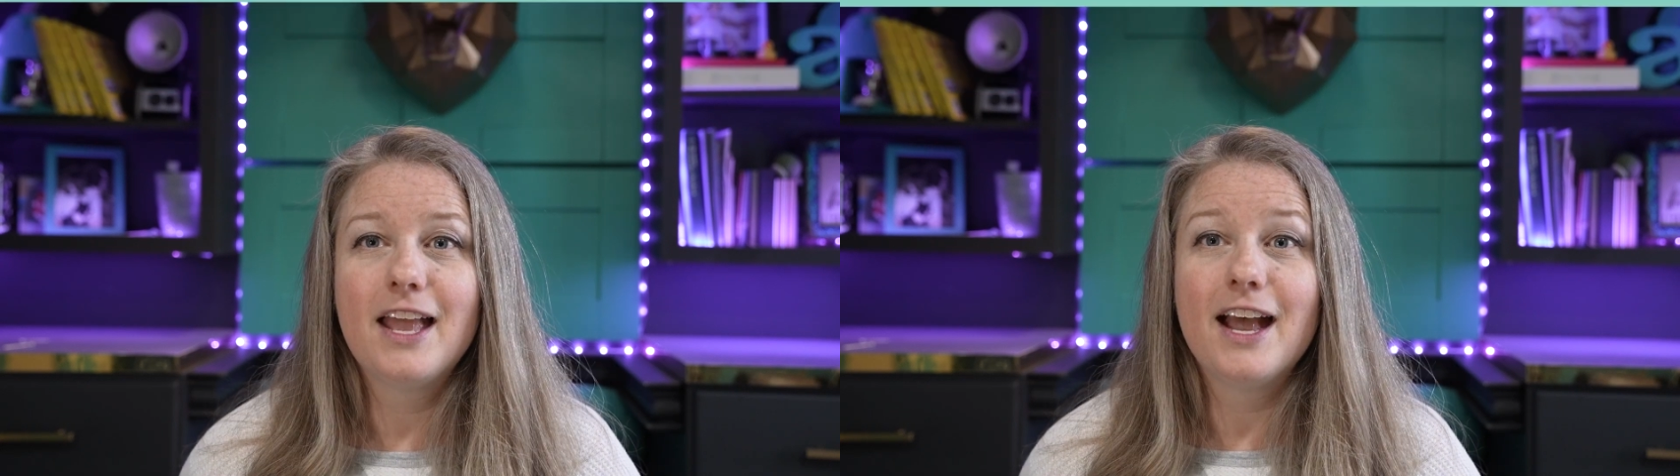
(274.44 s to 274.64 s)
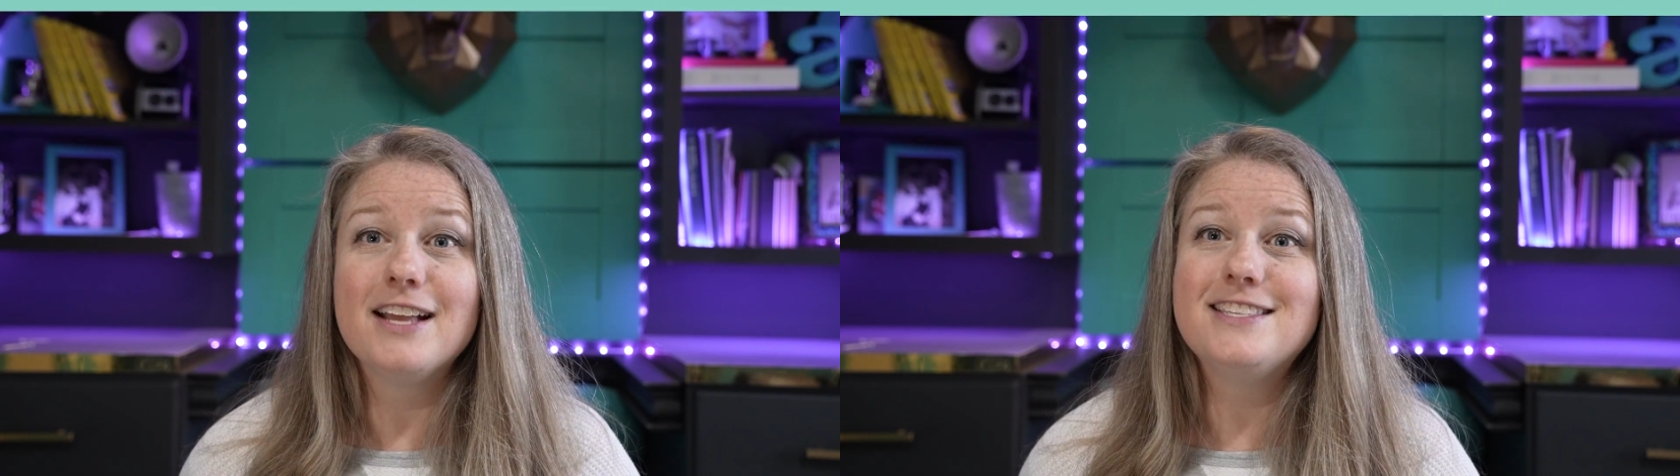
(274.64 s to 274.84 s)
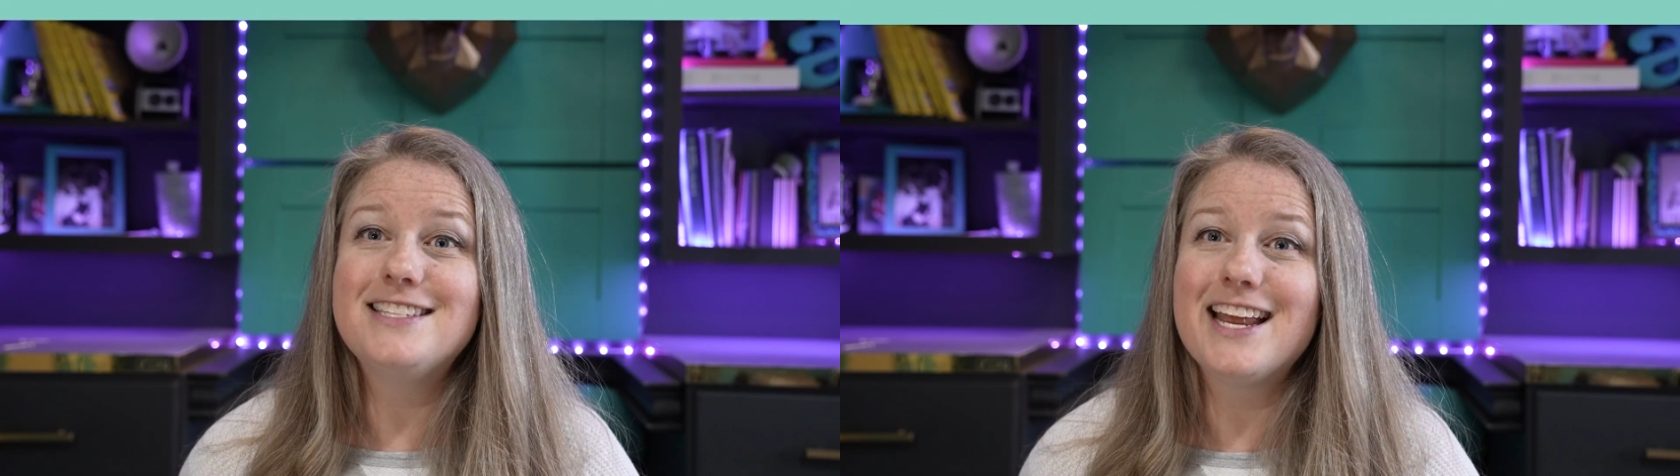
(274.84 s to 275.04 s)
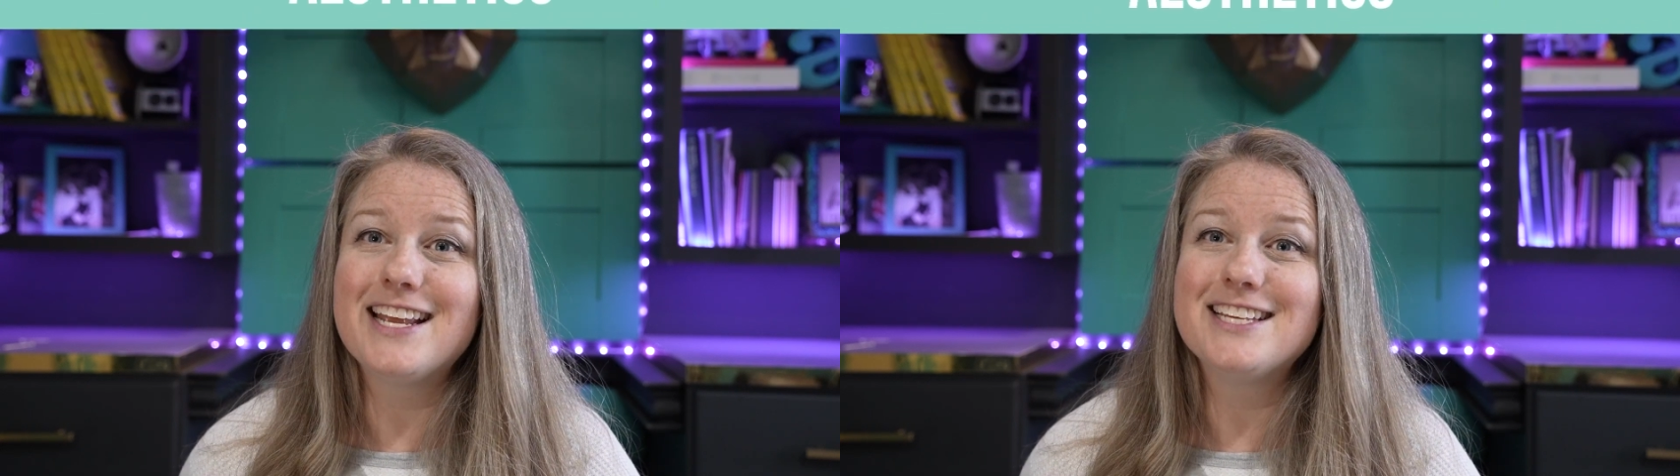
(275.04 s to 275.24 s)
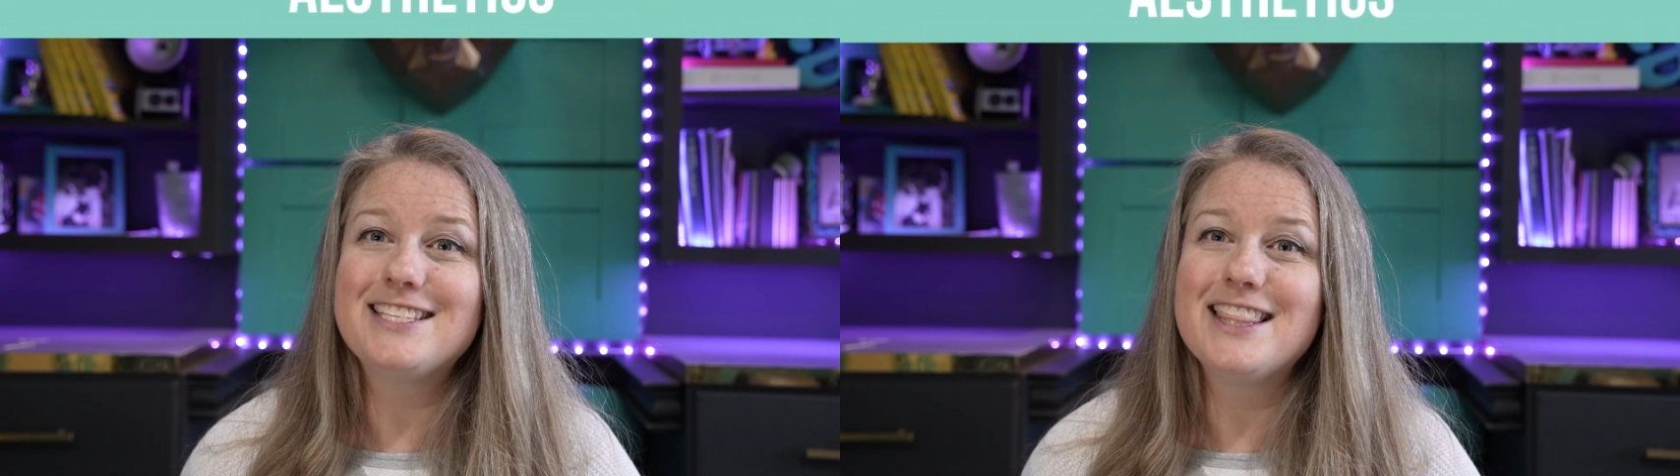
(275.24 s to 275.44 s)

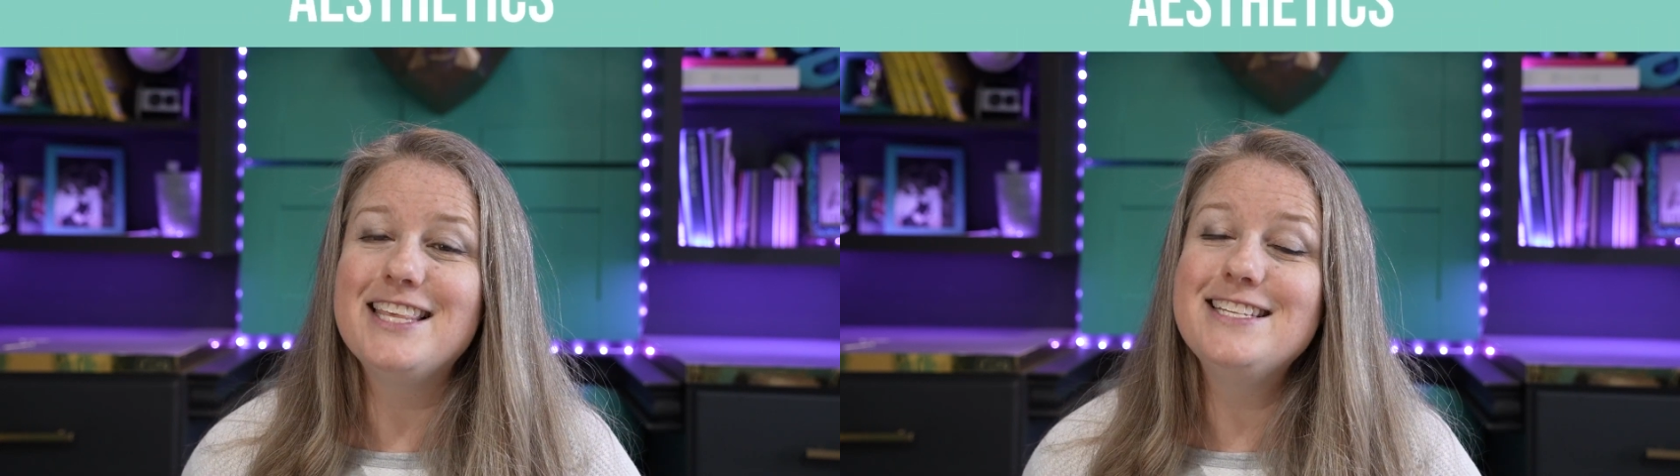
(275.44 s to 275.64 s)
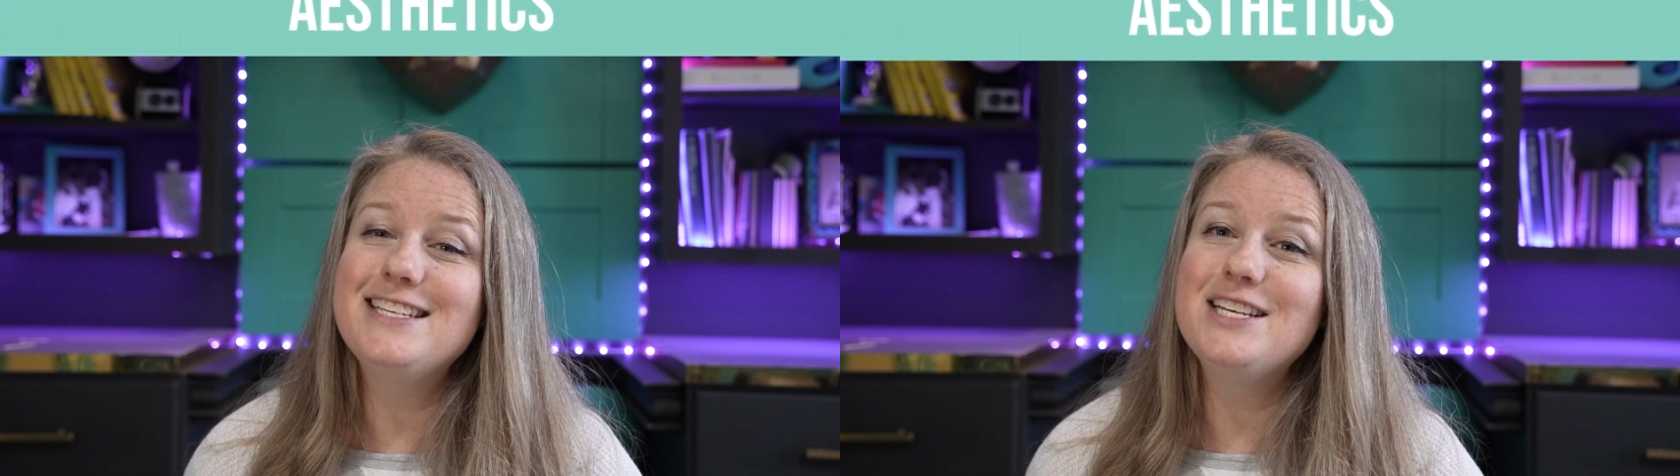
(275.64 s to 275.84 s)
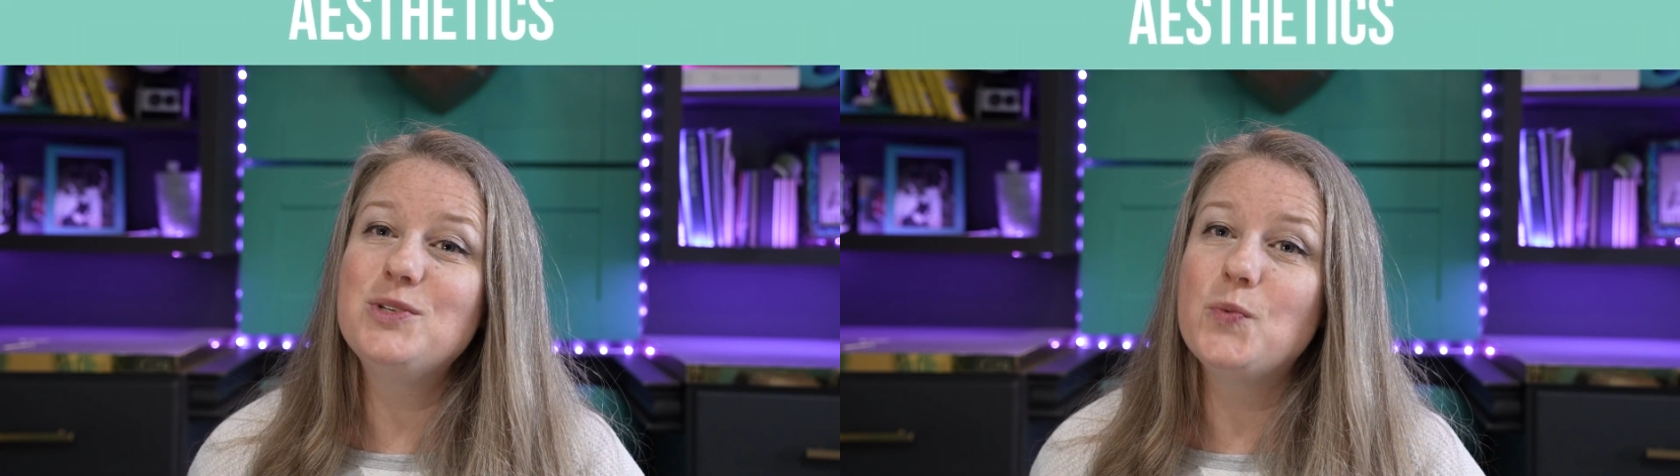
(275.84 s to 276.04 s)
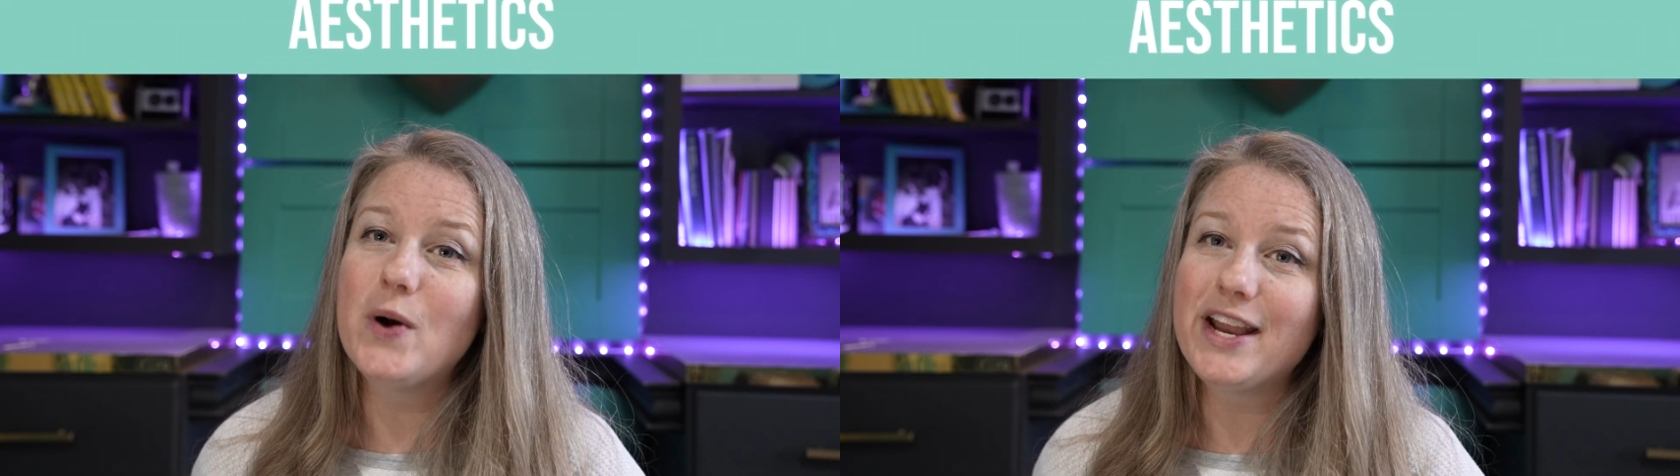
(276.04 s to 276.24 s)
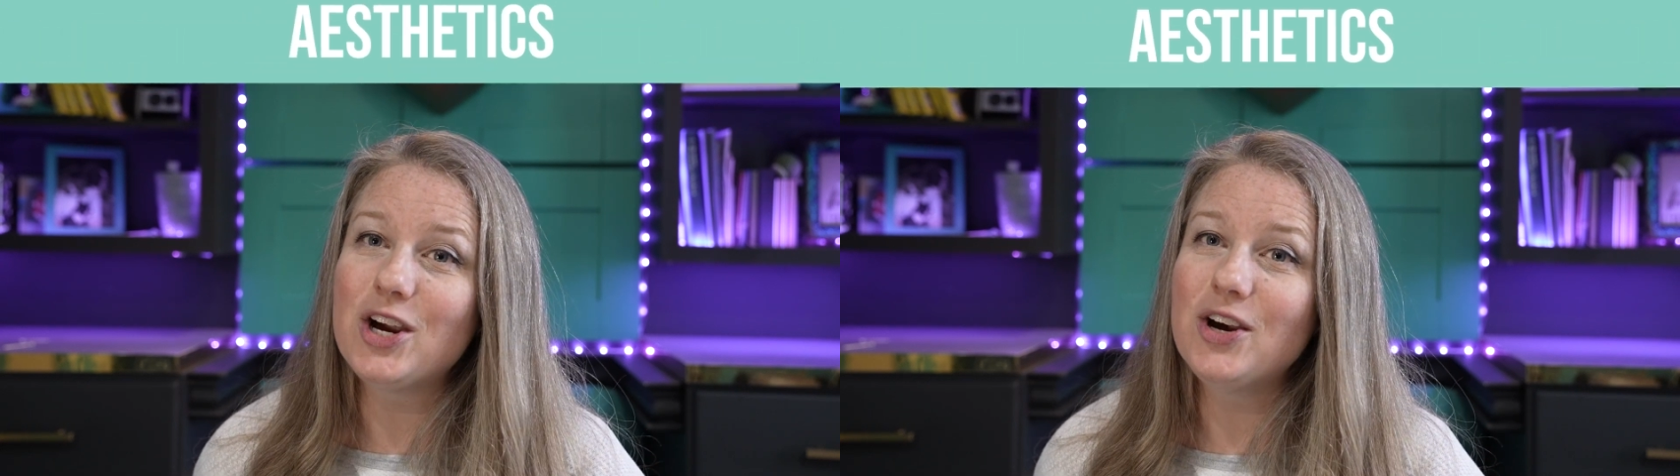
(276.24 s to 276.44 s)
Aesthetics. This is
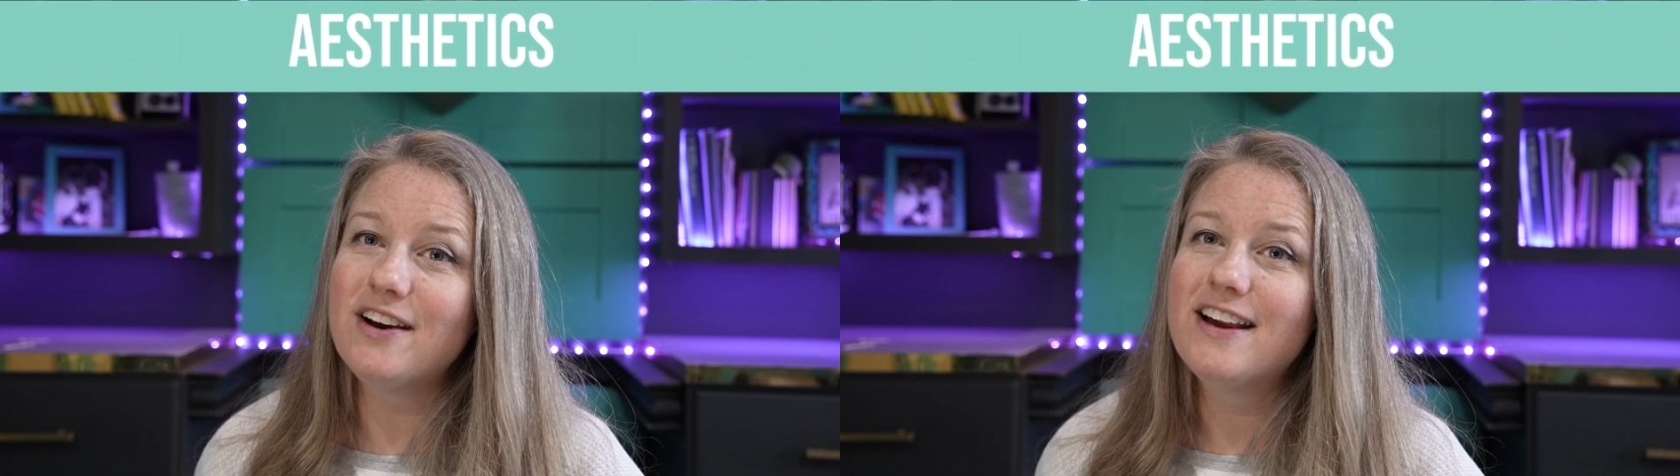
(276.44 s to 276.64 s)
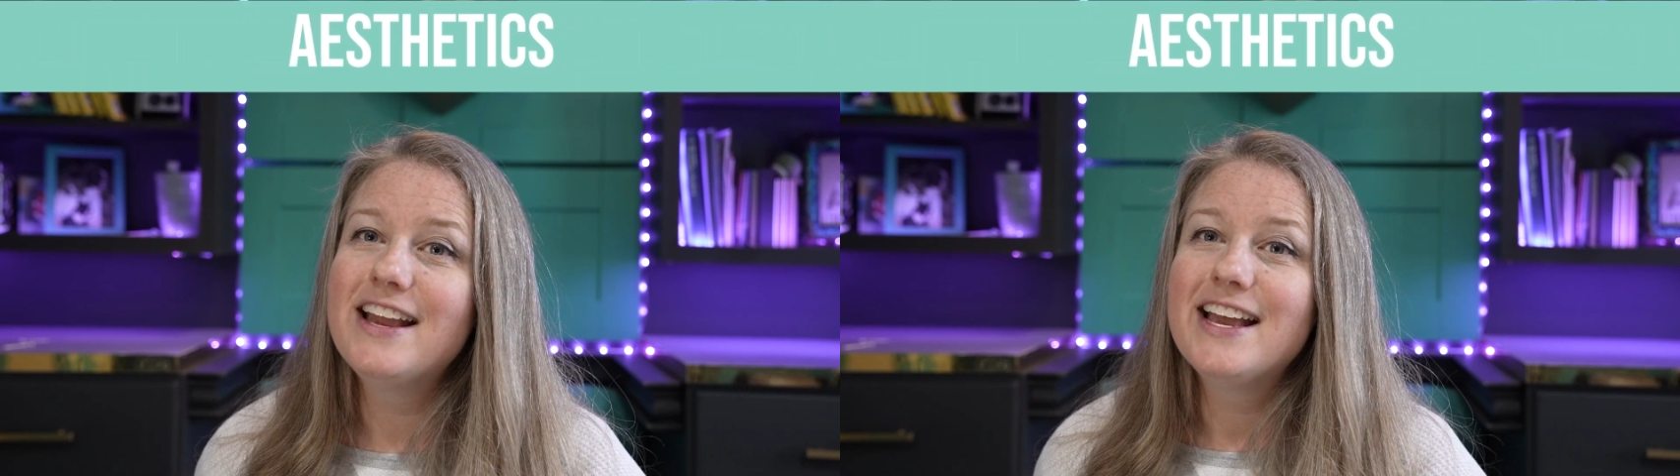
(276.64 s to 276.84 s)
where